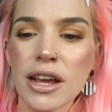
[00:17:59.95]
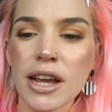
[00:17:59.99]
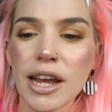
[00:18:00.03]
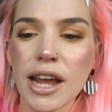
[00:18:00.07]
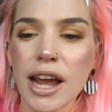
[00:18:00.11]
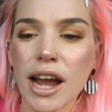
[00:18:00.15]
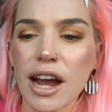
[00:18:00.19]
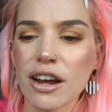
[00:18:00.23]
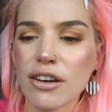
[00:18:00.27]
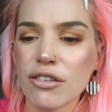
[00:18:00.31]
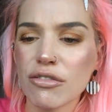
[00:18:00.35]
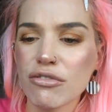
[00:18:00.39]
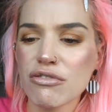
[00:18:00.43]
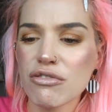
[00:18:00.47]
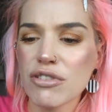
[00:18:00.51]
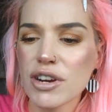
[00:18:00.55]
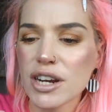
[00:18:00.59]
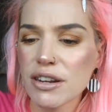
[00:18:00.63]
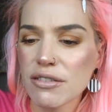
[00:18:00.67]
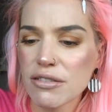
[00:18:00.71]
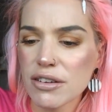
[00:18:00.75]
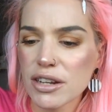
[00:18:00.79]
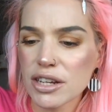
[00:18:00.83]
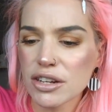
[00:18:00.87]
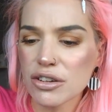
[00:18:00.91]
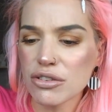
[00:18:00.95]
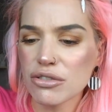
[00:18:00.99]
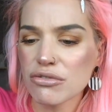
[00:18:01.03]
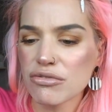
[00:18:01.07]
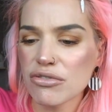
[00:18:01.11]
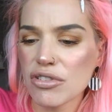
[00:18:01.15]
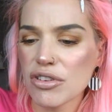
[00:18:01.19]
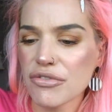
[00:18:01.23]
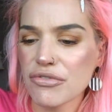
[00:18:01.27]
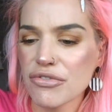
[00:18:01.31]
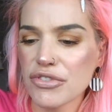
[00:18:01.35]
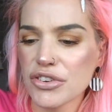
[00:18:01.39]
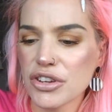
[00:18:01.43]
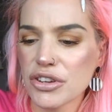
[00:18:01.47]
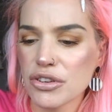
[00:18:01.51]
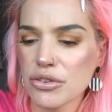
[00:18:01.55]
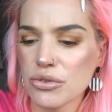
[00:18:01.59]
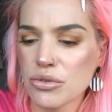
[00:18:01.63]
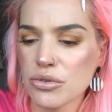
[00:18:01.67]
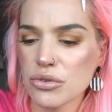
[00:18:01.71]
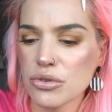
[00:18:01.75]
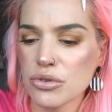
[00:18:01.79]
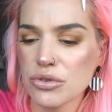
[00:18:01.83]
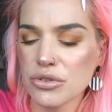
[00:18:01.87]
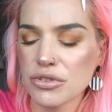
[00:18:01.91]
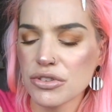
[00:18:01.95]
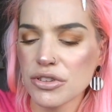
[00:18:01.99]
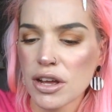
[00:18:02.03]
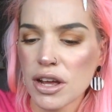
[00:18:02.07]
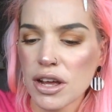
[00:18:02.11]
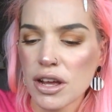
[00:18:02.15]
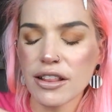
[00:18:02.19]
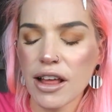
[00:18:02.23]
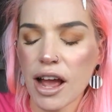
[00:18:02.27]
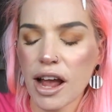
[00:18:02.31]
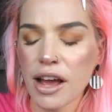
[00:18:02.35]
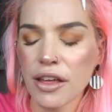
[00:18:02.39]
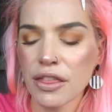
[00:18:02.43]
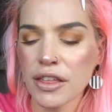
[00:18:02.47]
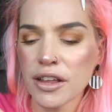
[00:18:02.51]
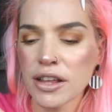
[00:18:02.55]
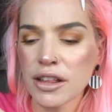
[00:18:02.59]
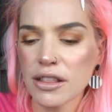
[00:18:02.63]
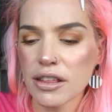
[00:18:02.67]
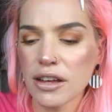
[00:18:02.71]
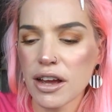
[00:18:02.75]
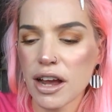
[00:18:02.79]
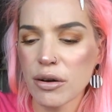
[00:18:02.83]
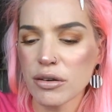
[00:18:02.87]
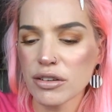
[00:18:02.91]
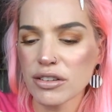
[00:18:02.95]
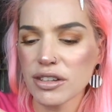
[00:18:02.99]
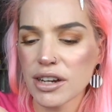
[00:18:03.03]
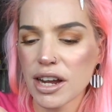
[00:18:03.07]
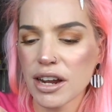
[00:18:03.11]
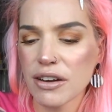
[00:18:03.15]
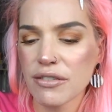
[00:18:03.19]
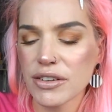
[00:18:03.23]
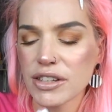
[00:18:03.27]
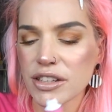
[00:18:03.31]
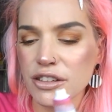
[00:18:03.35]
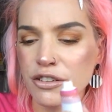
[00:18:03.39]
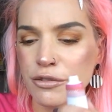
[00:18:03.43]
It had really, really good reviews. I think that I was kind of